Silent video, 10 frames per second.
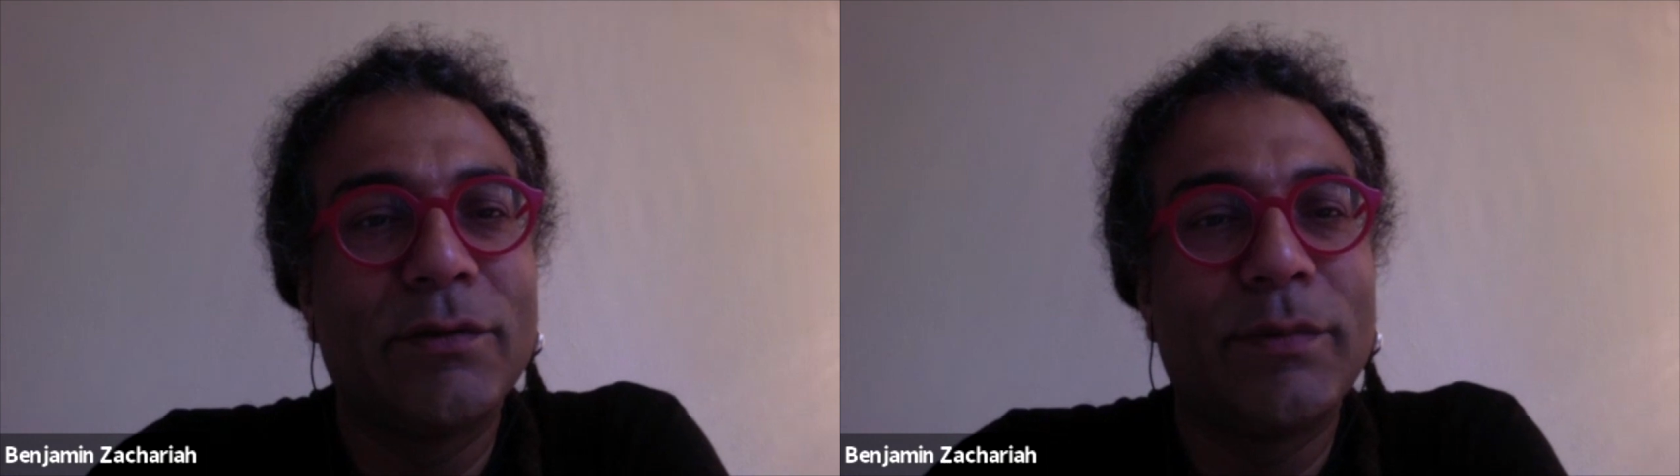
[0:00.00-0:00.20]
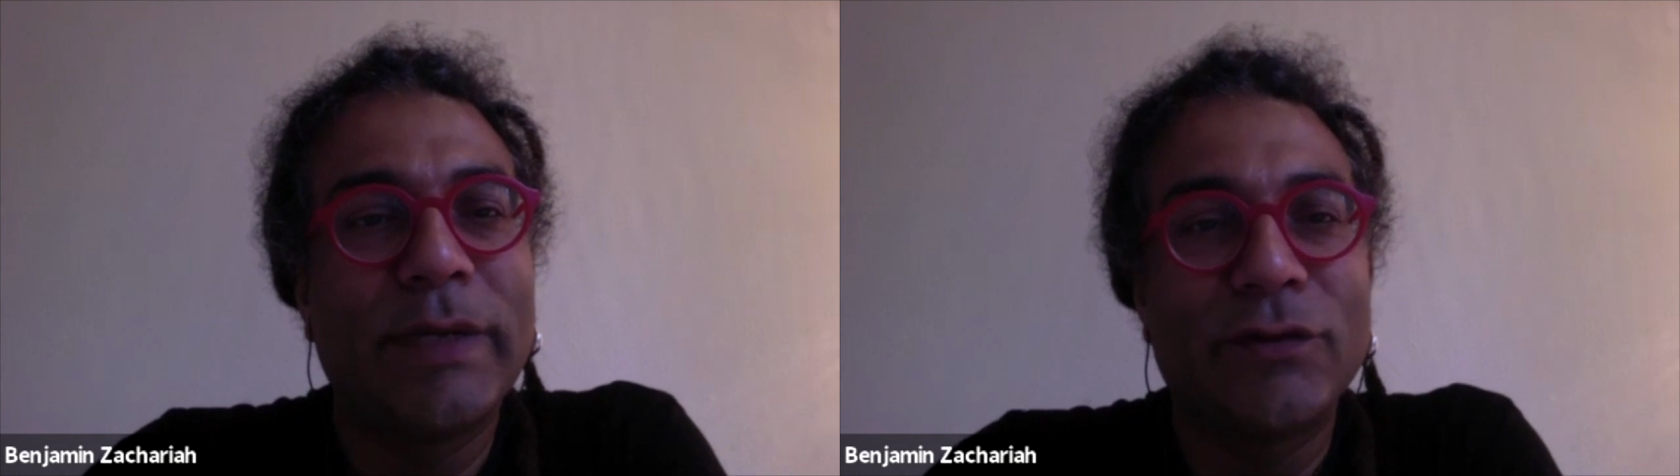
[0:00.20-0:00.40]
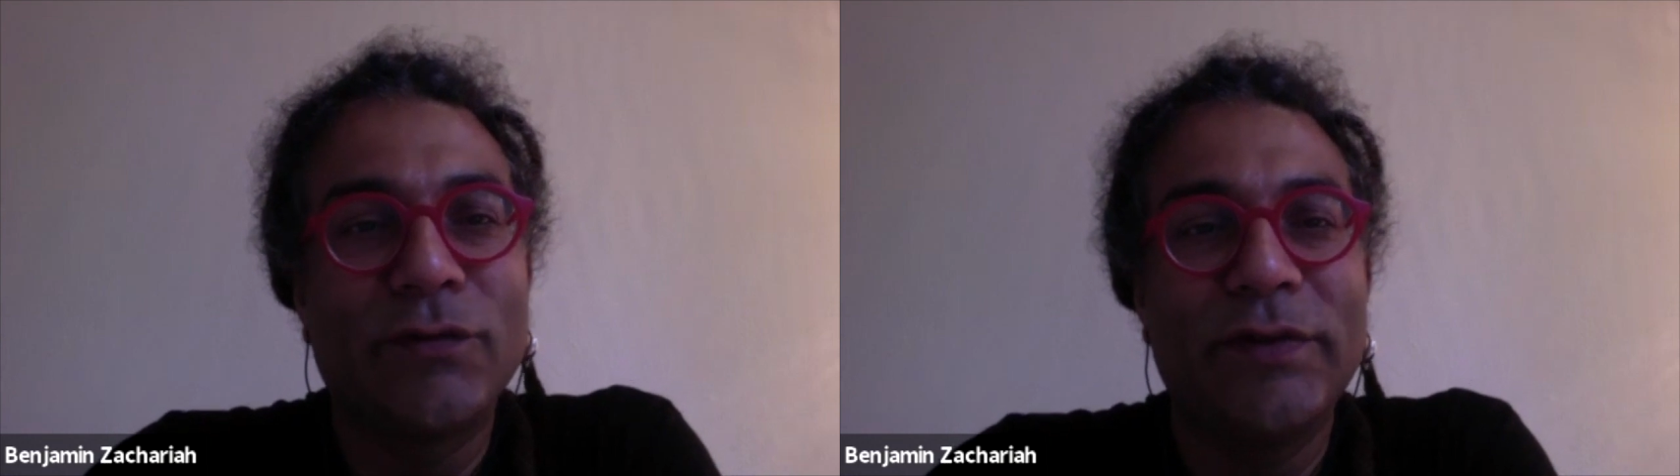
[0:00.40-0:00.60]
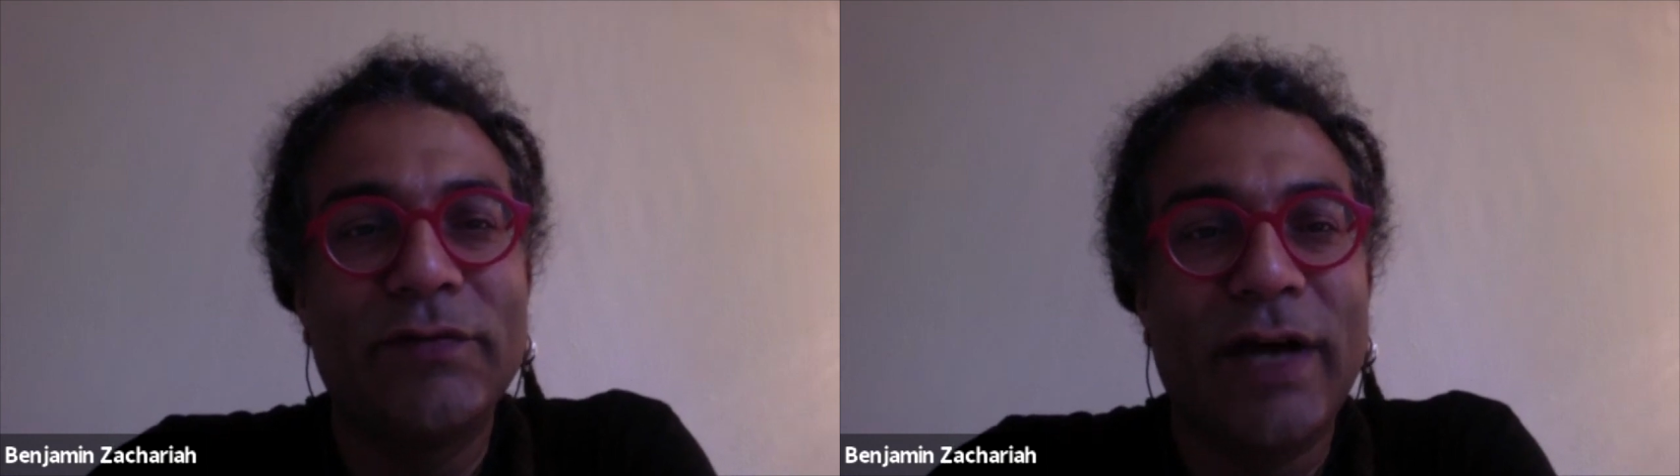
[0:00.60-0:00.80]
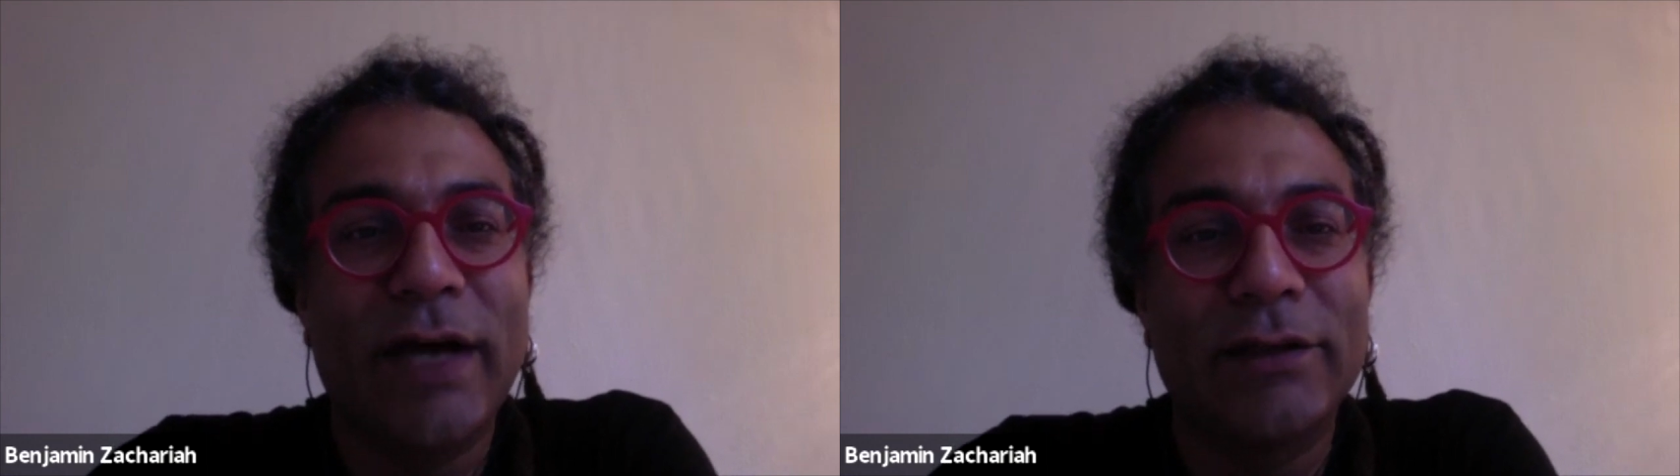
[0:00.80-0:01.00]
by Sophie
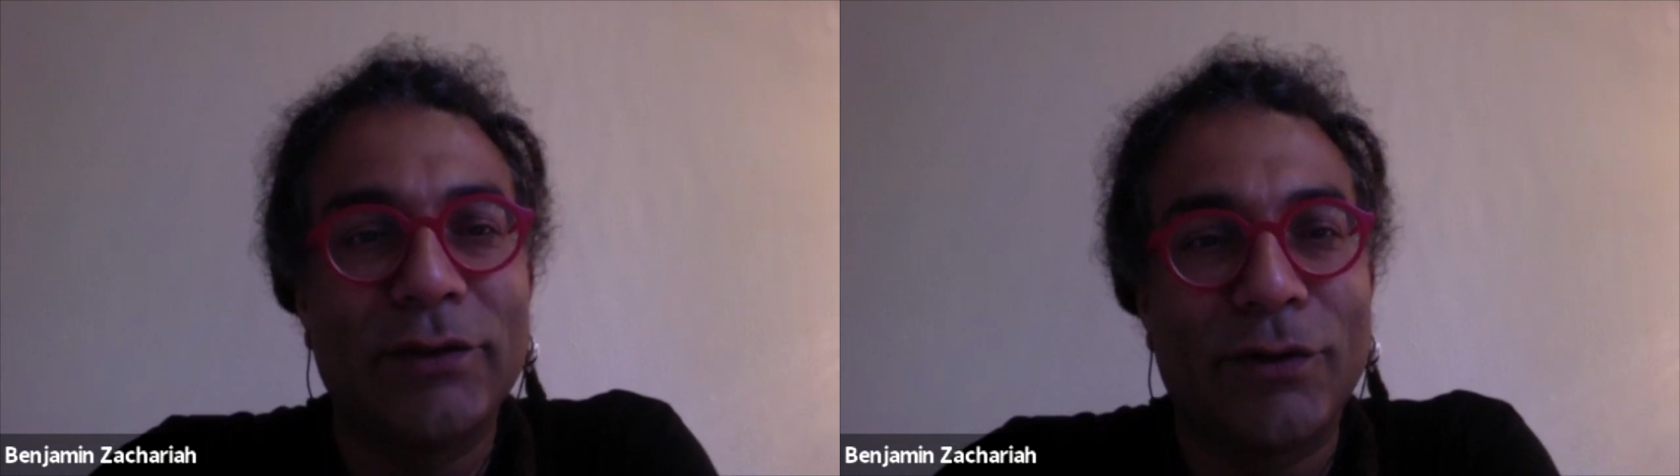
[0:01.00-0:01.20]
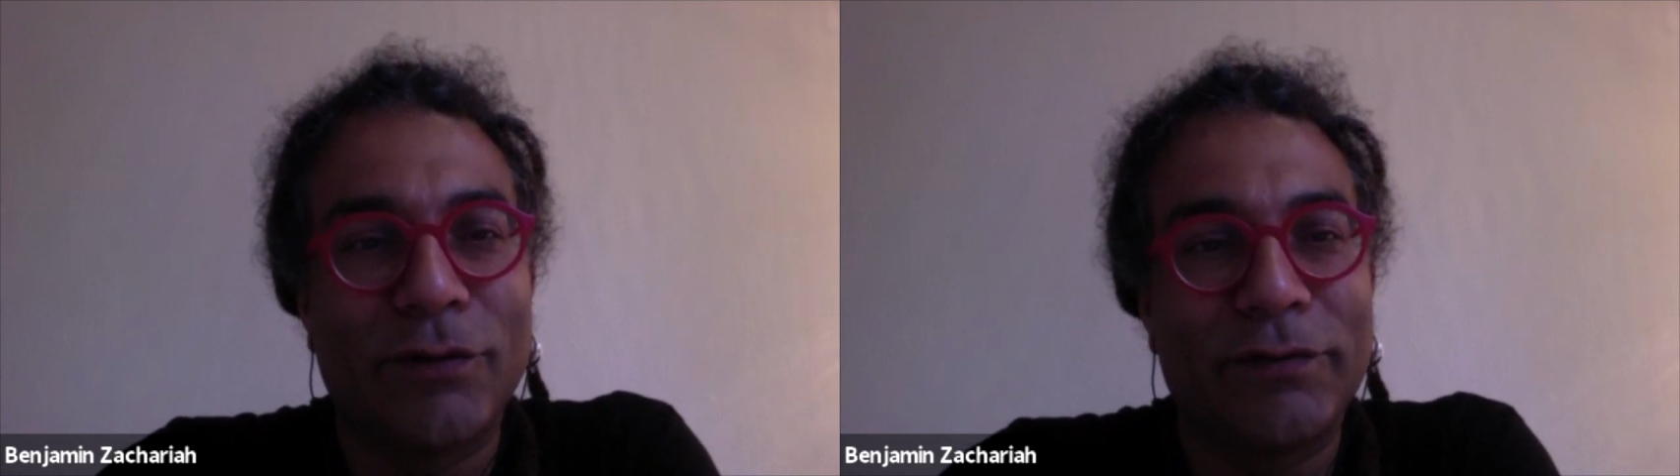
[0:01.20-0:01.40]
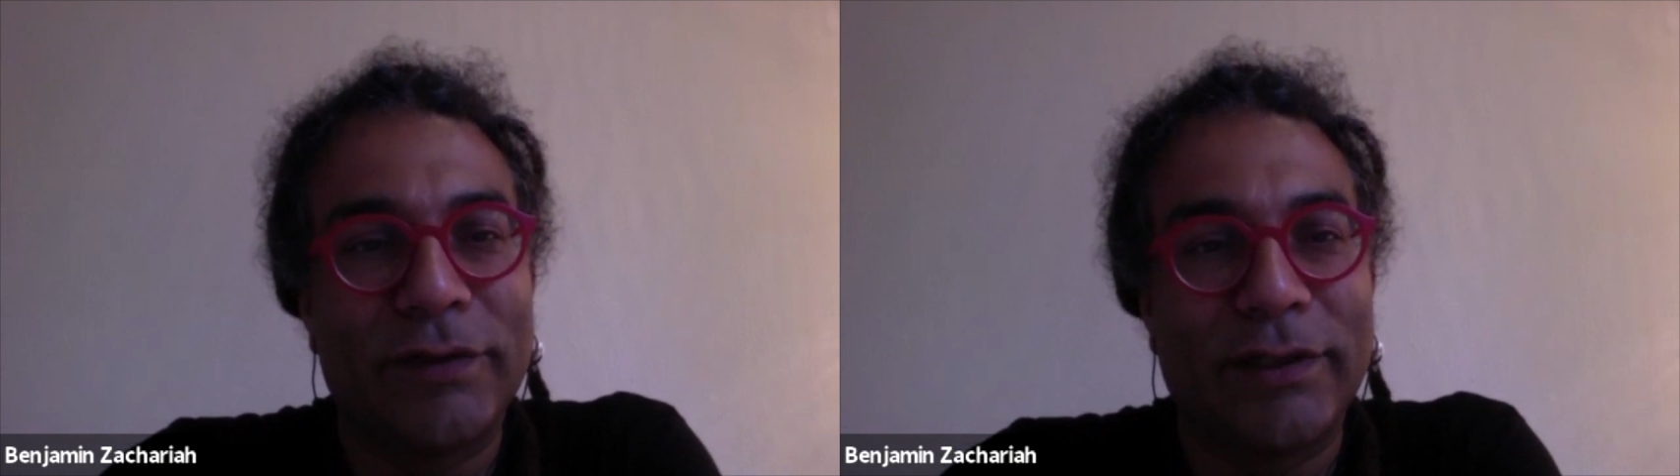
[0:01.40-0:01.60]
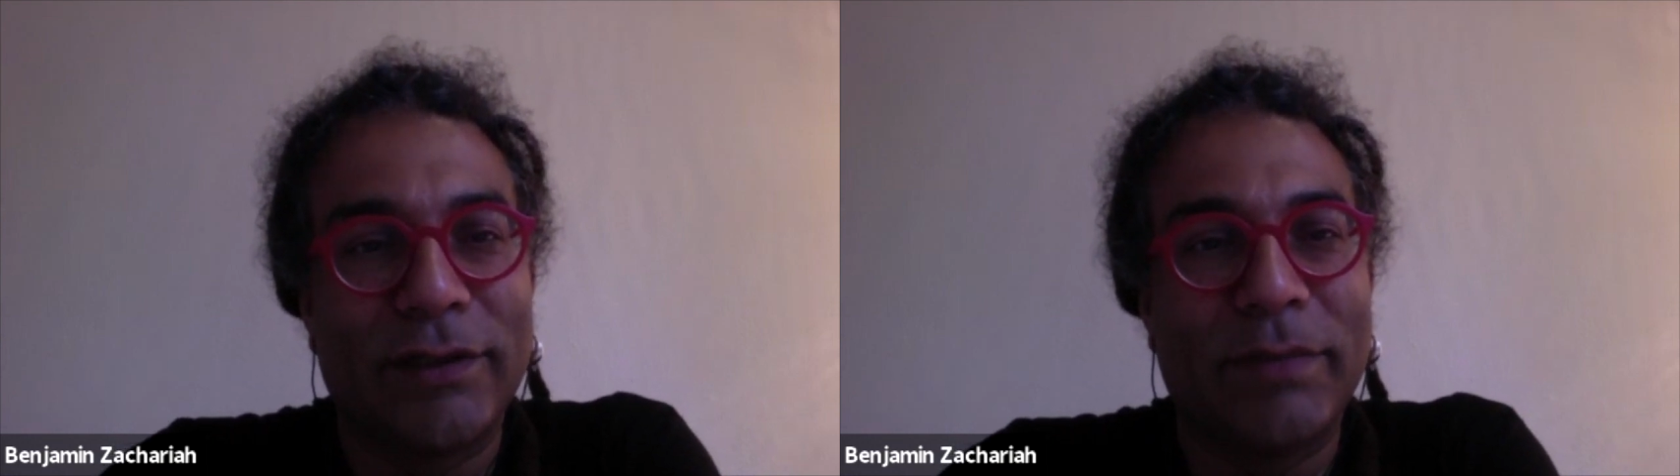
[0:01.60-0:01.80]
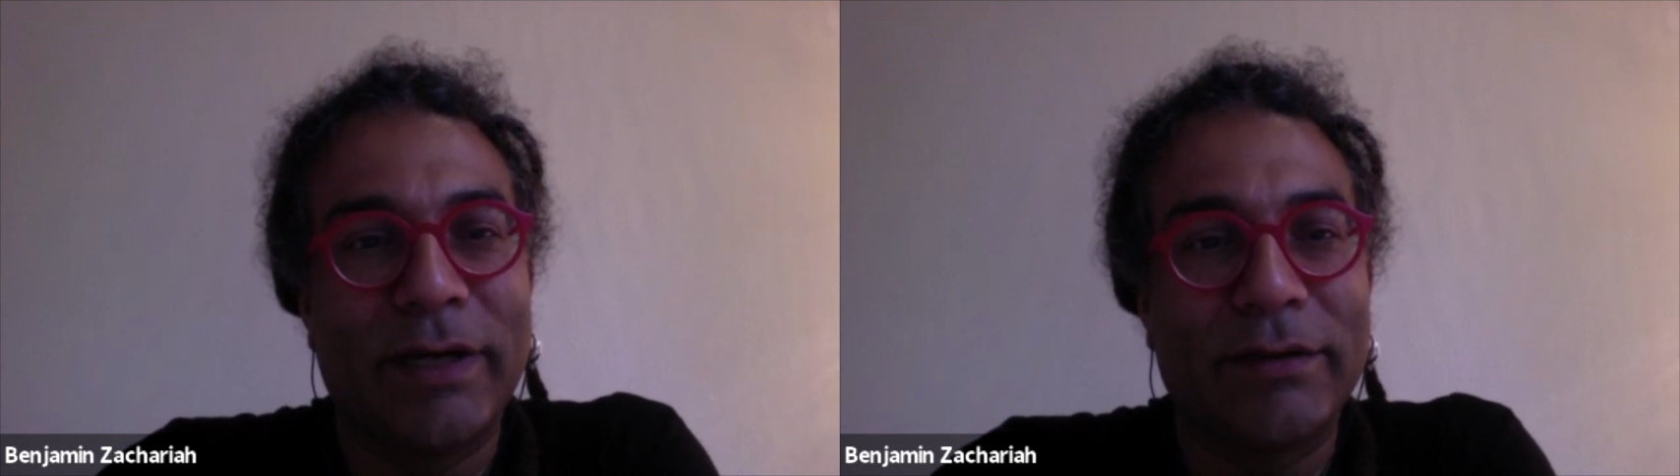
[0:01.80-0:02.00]
Wagenhofer
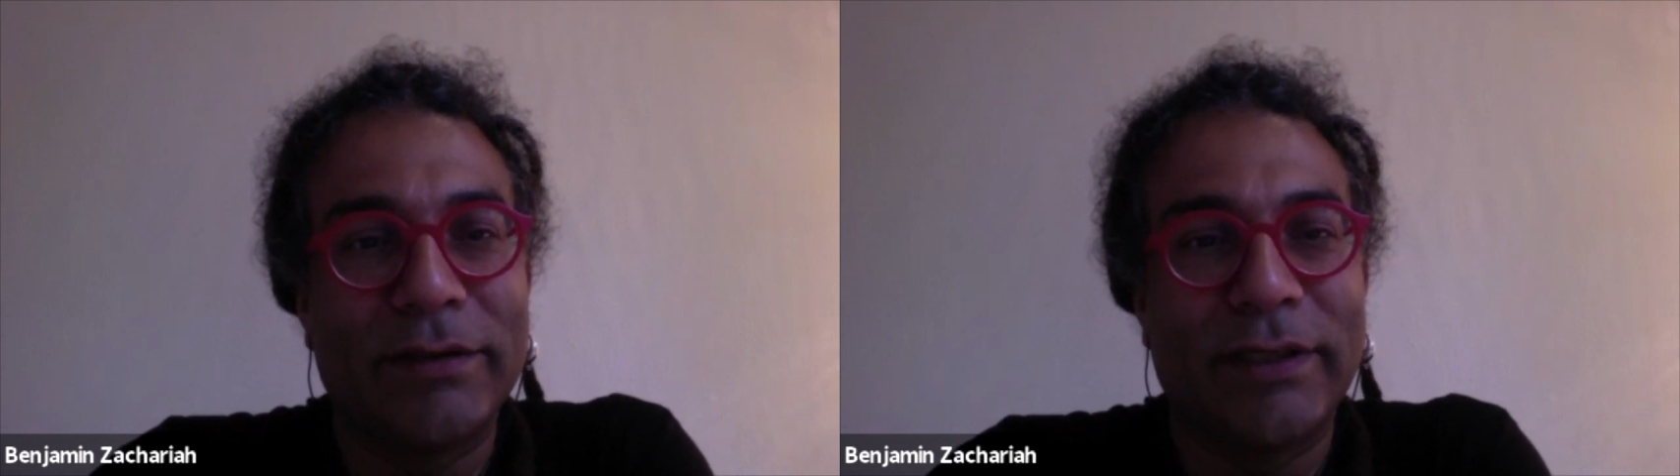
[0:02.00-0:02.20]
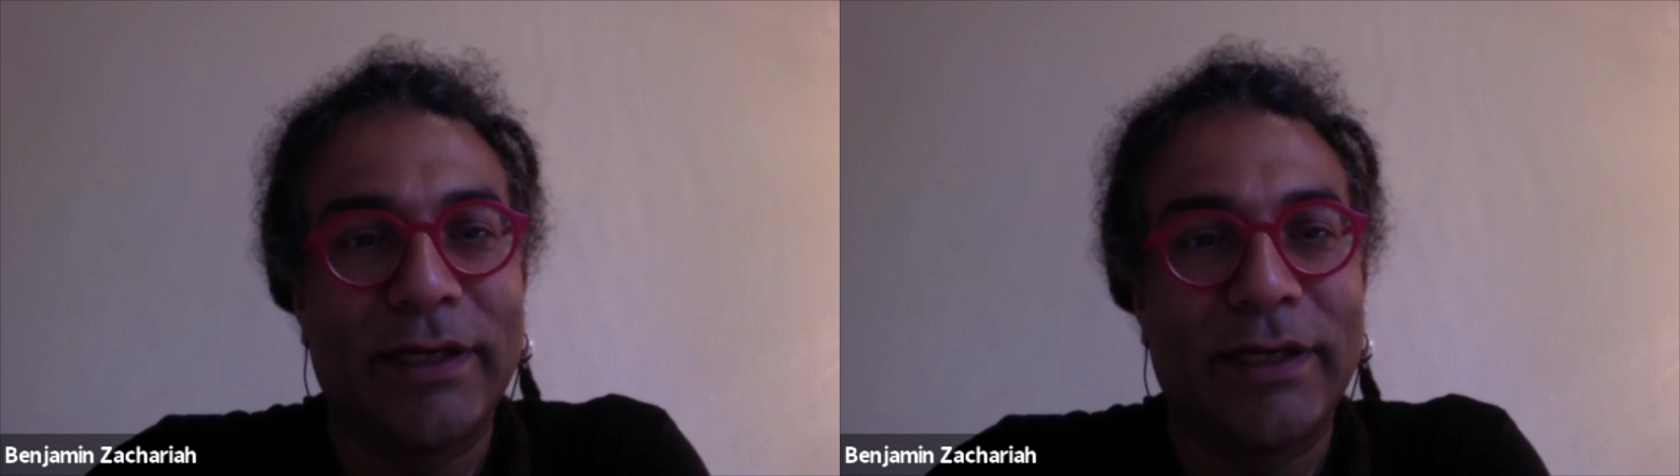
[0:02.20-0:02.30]
about